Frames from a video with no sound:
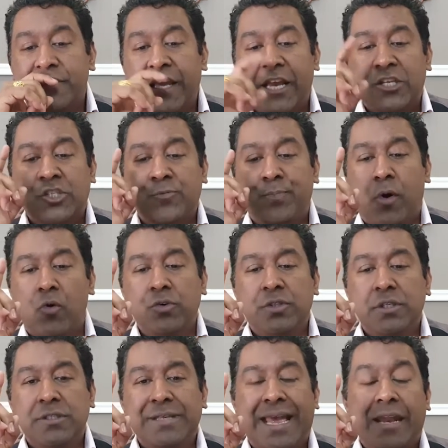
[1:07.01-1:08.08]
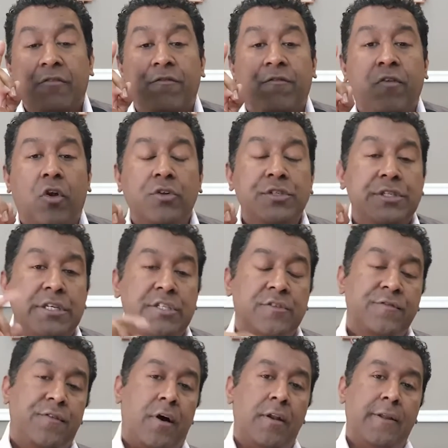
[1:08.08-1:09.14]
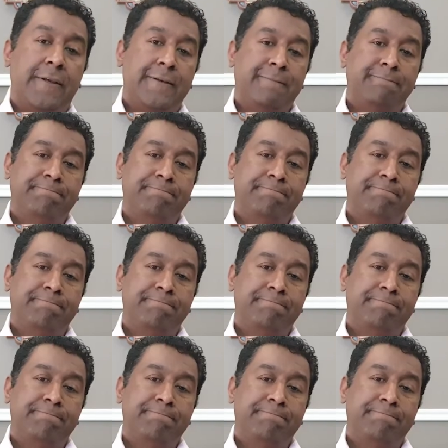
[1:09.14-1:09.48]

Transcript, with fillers: exposes and flaunts his folly.